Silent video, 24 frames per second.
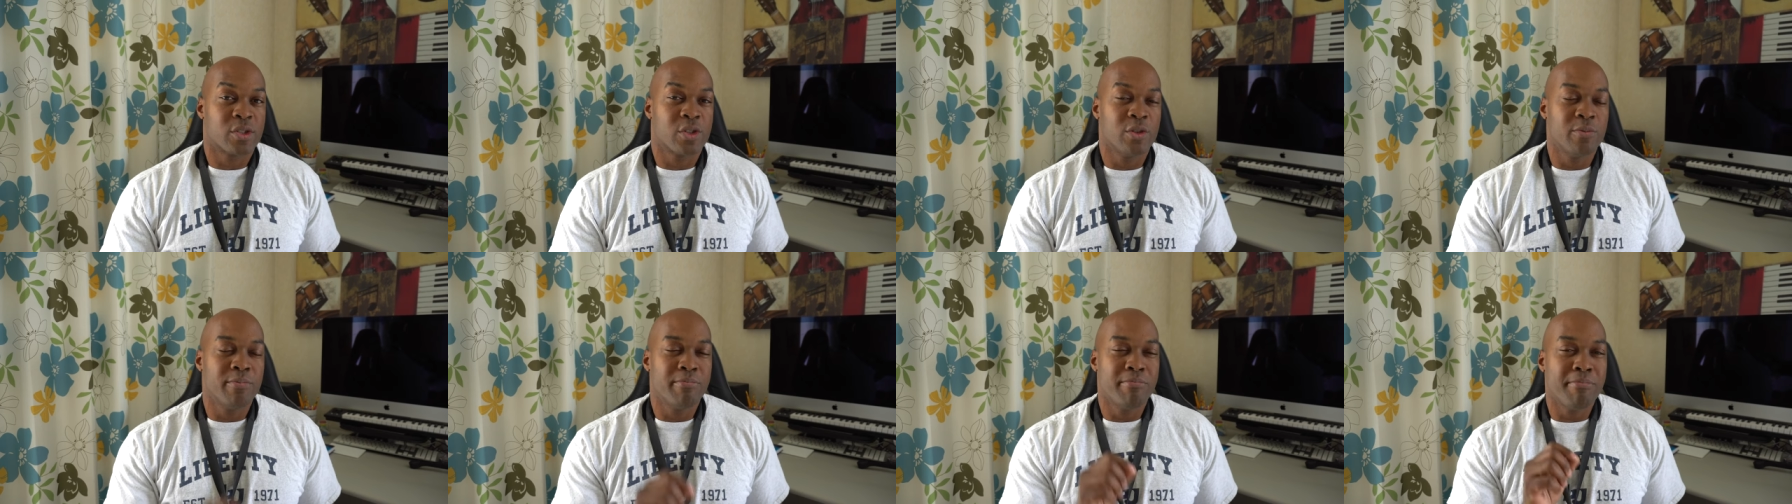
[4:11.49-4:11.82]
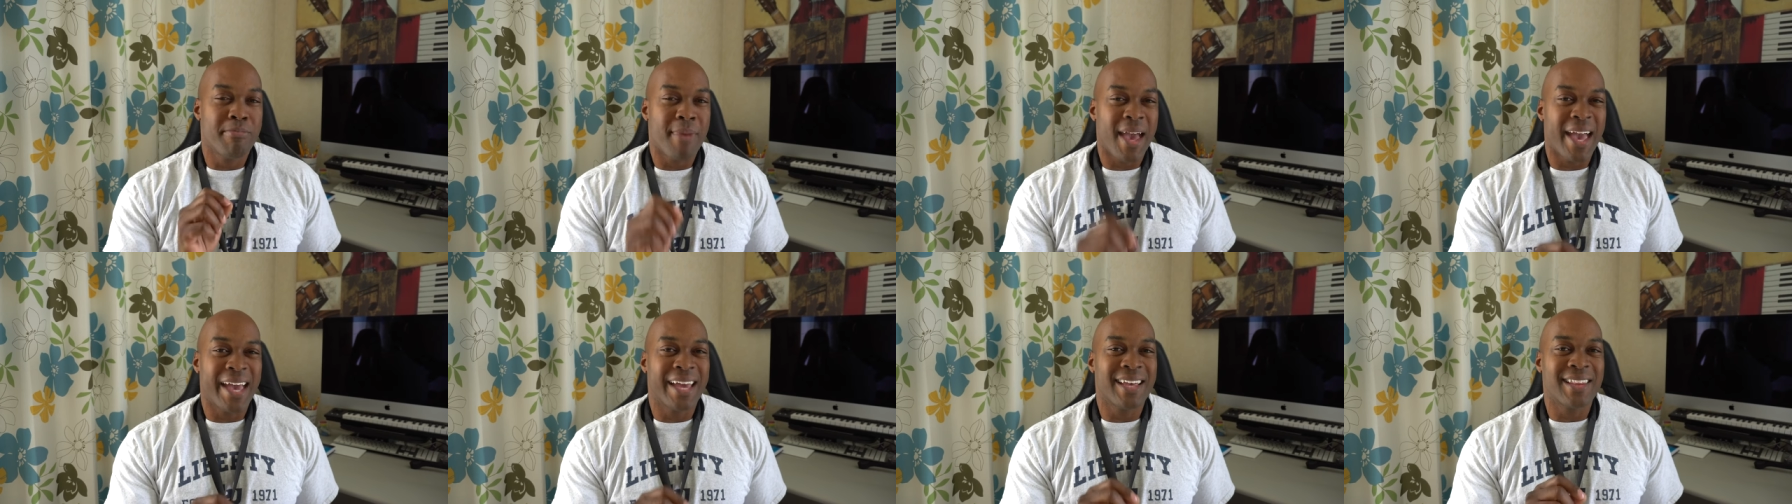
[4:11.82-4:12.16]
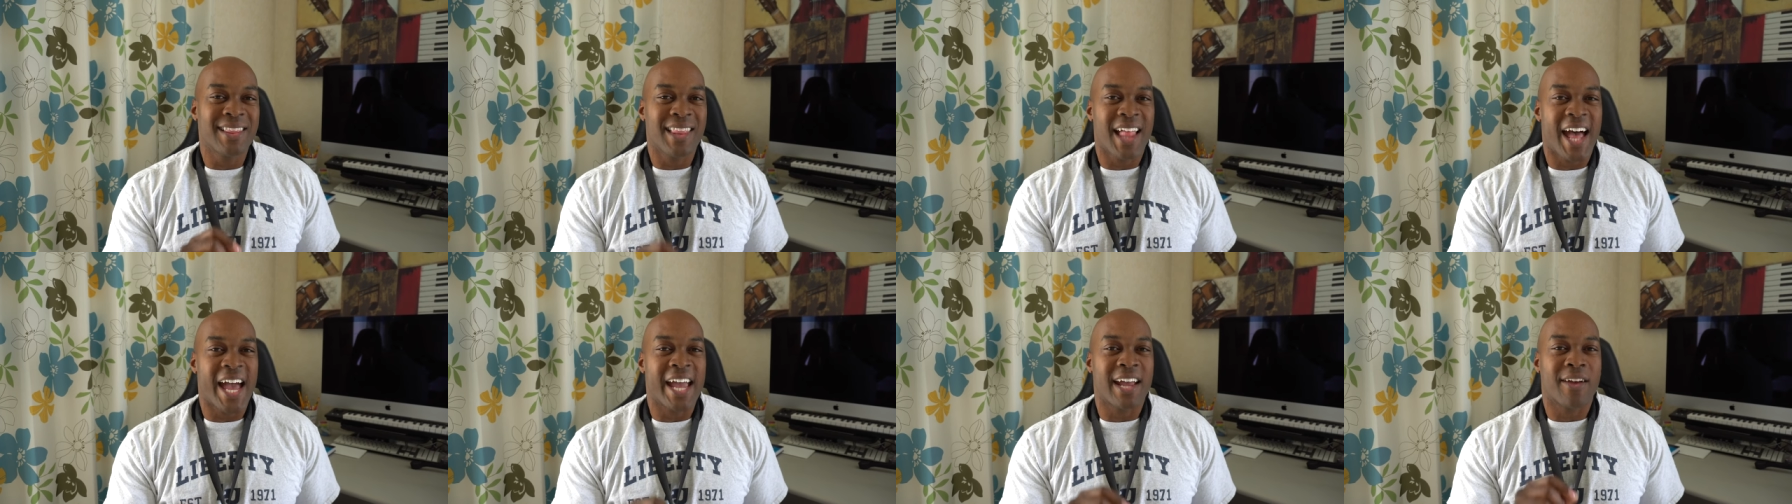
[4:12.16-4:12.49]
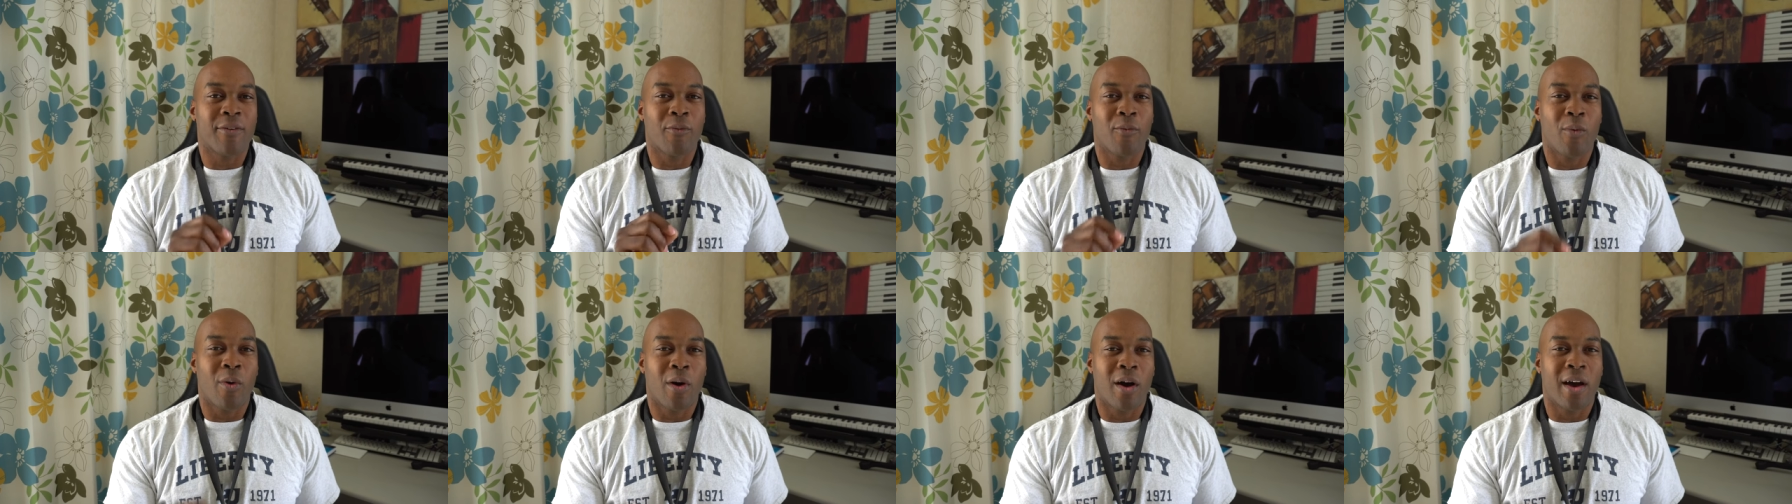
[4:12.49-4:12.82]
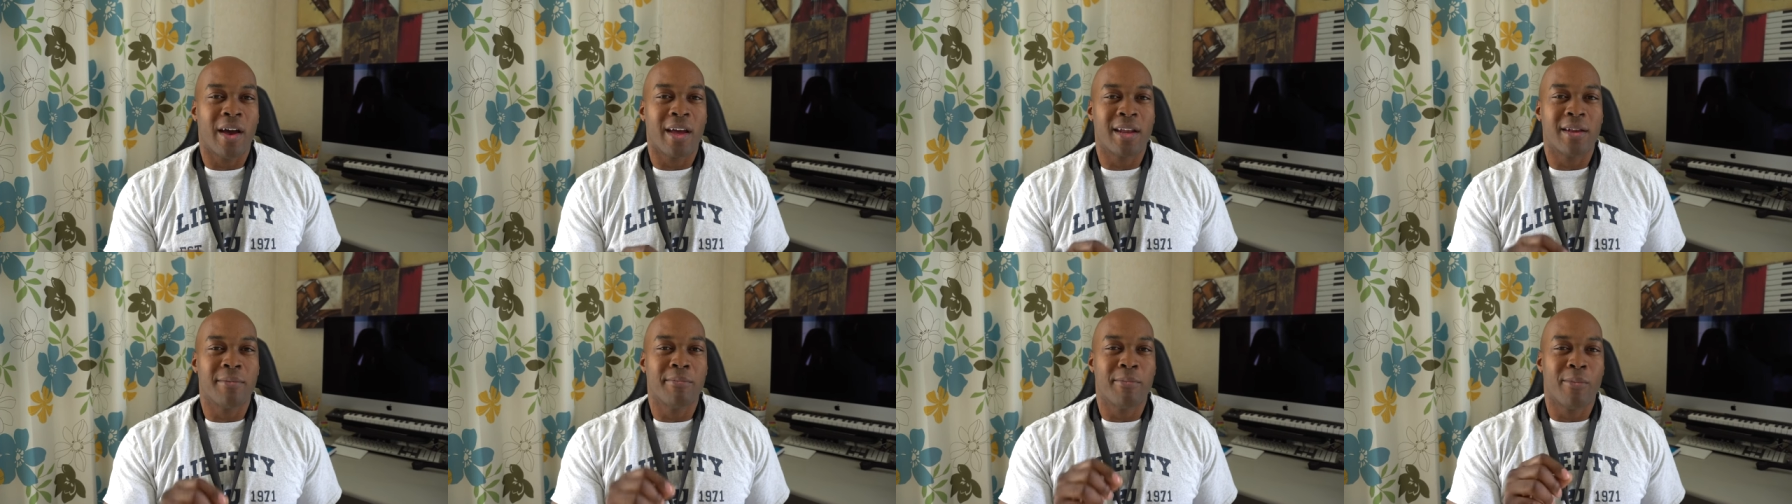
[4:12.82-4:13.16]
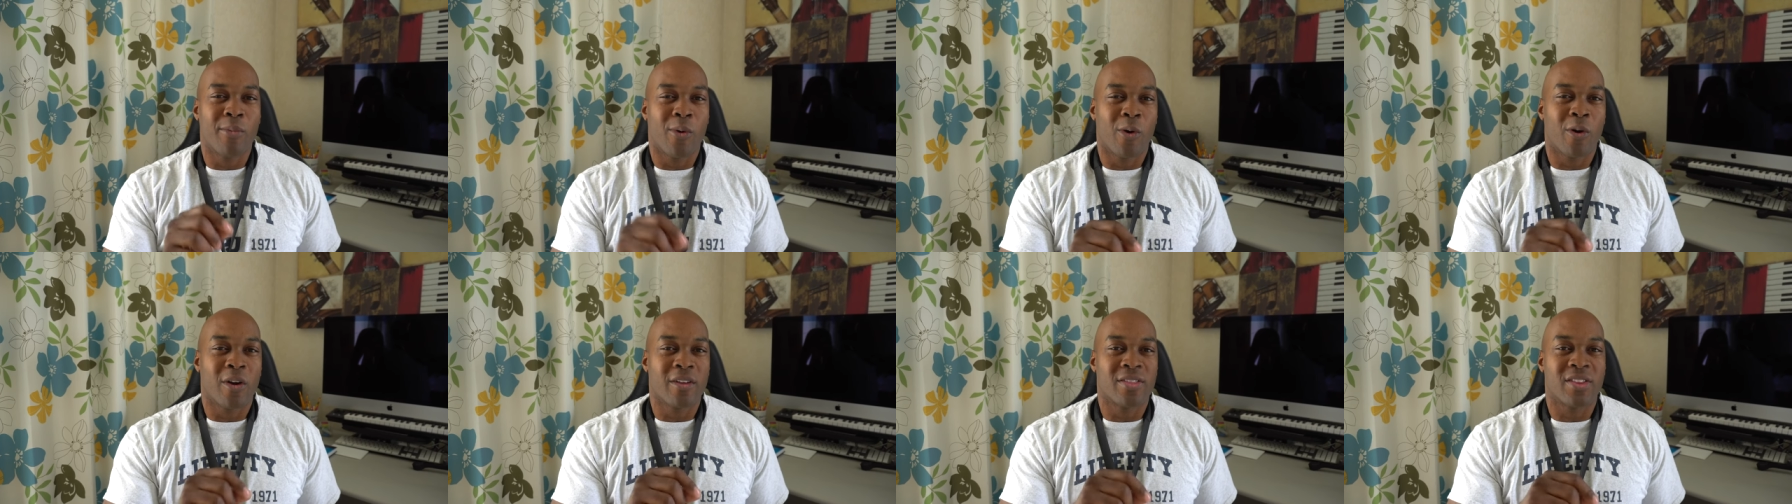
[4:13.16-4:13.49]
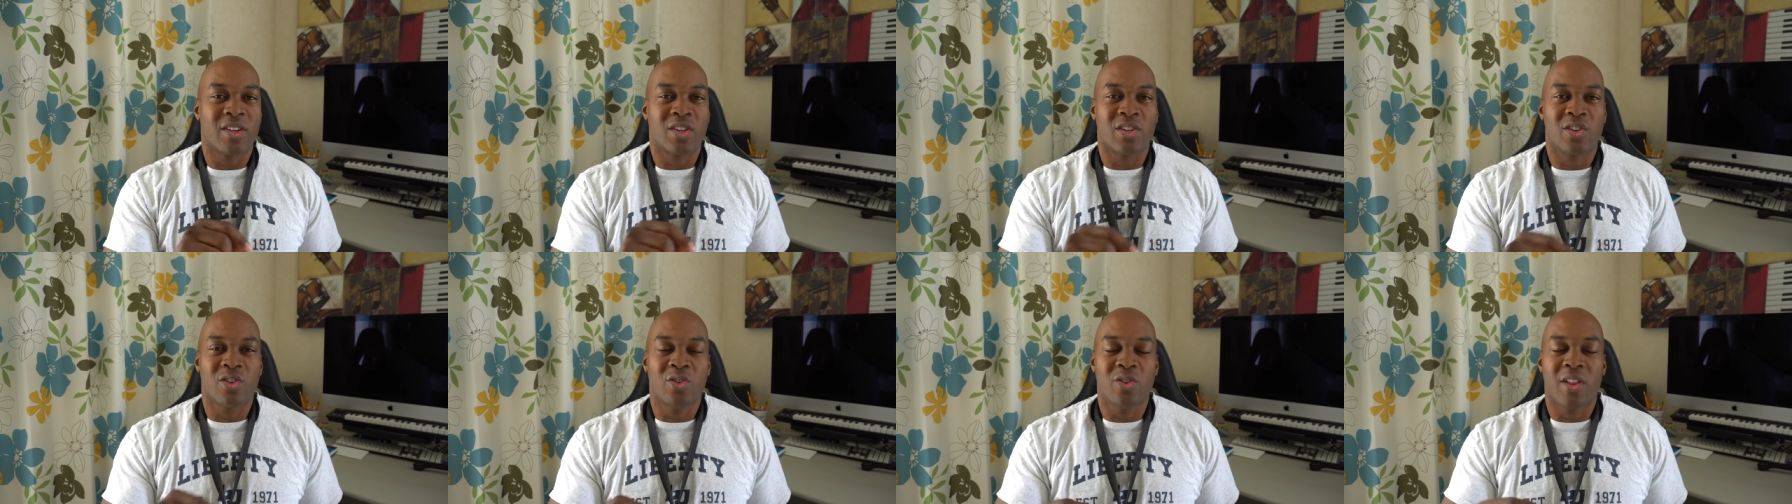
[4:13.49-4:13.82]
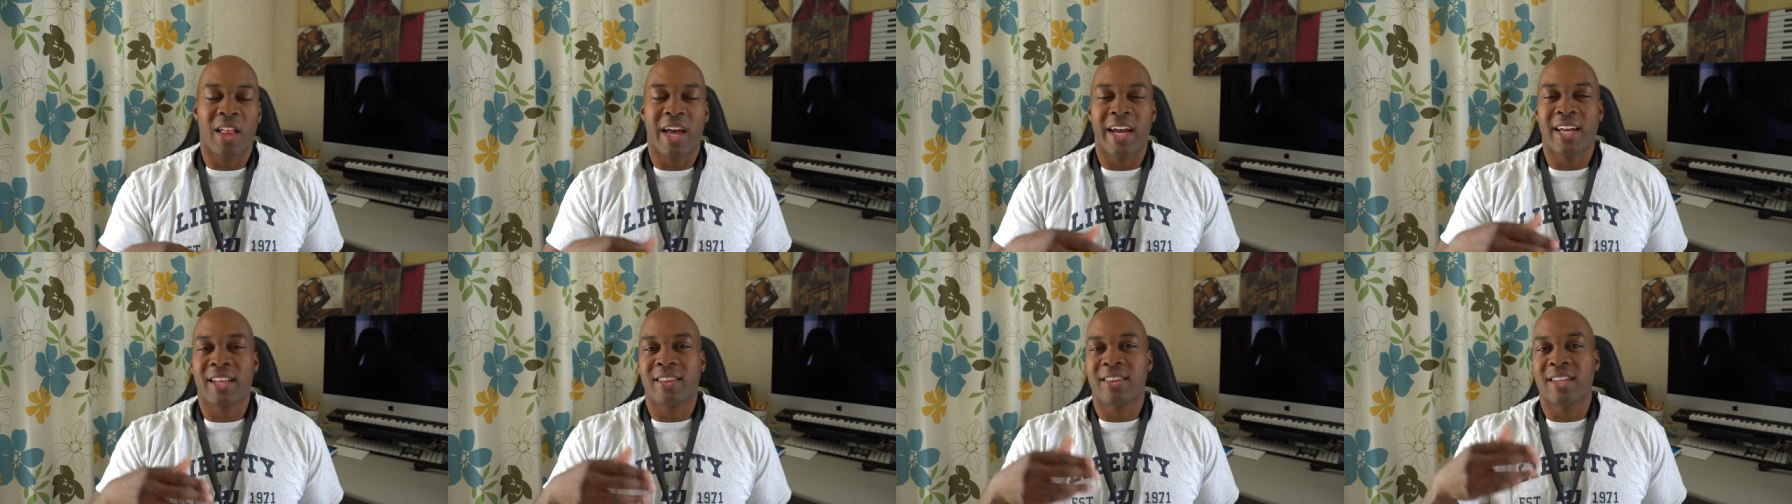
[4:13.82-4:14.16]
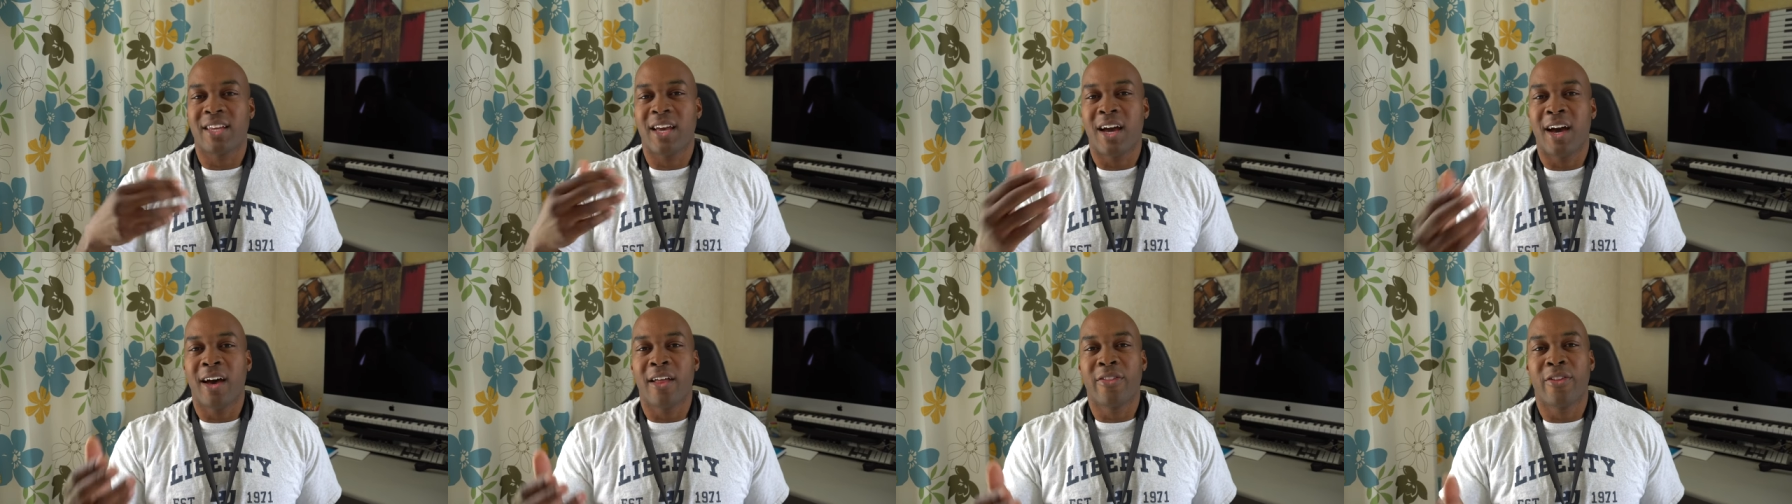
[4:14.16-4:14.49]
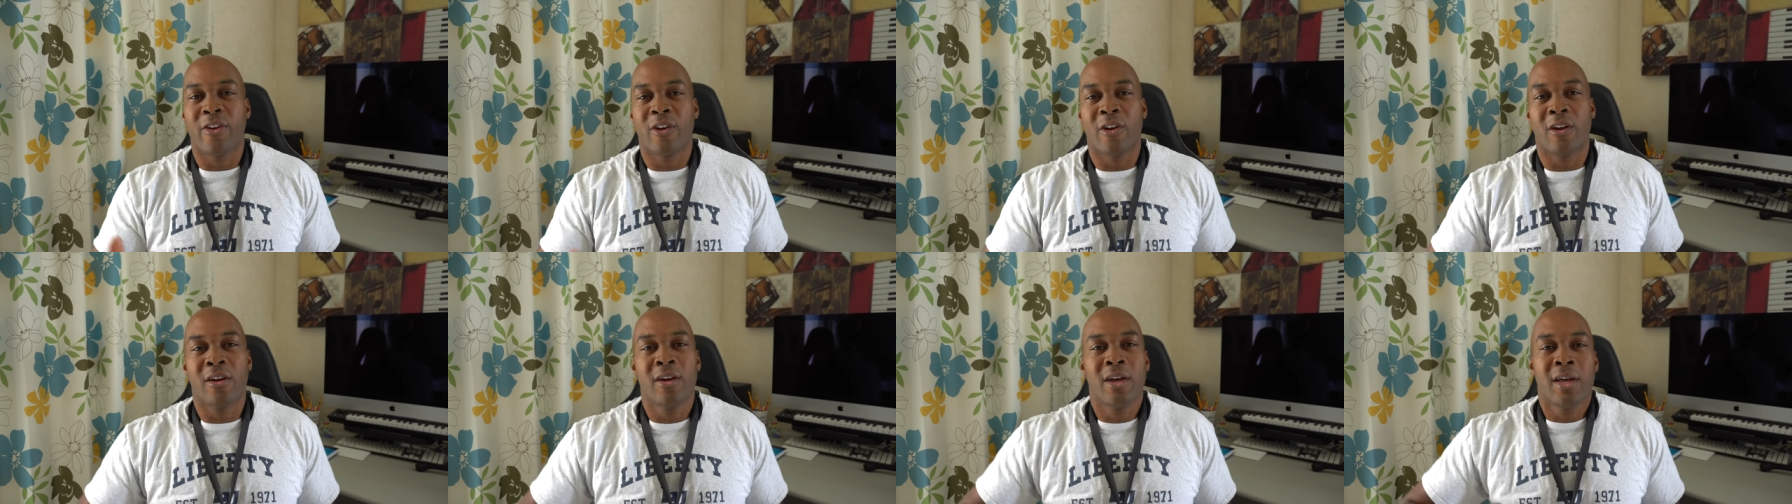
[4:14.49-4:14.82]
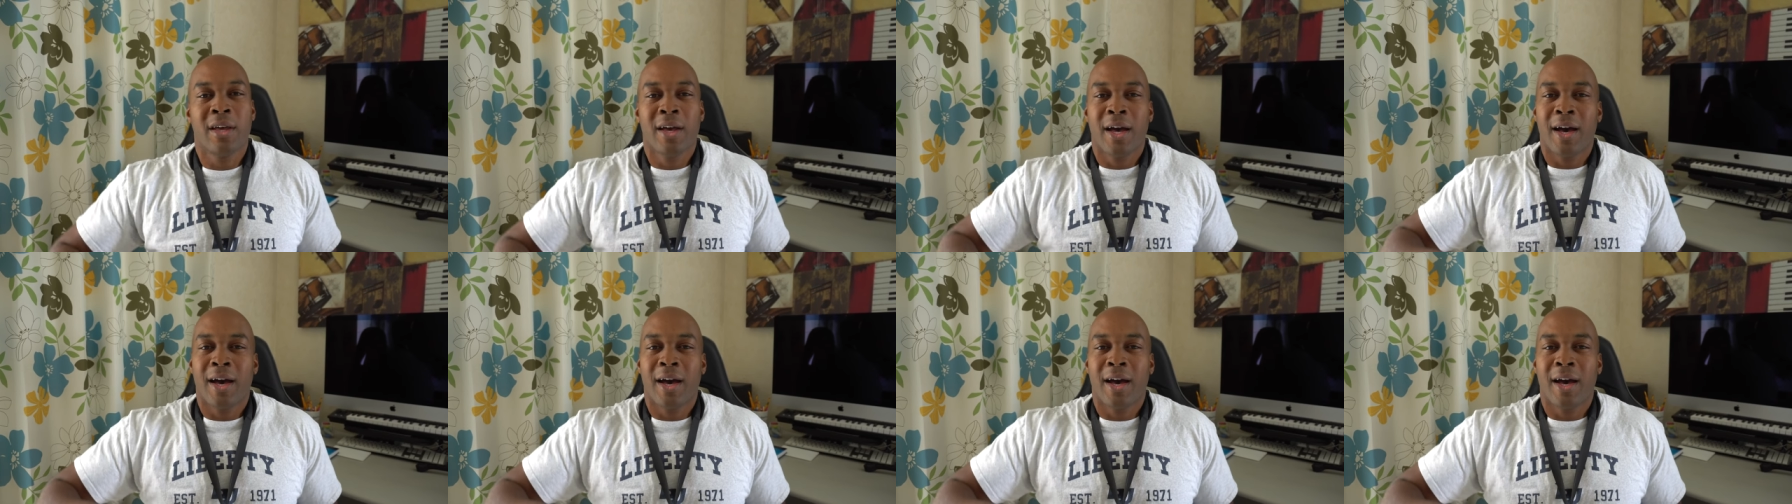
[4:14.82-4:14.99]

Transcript: You may like one more than you like the other,